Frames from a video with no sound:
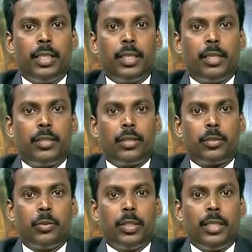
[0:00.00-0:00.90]
it will
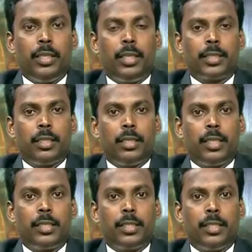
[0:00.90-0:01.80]
talk to the lexical
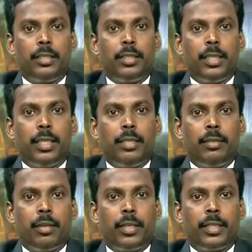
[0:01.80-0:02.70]
analyzer and
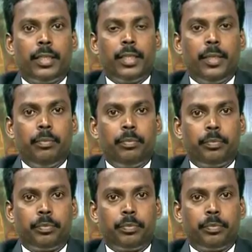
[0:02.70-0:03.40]
it will return the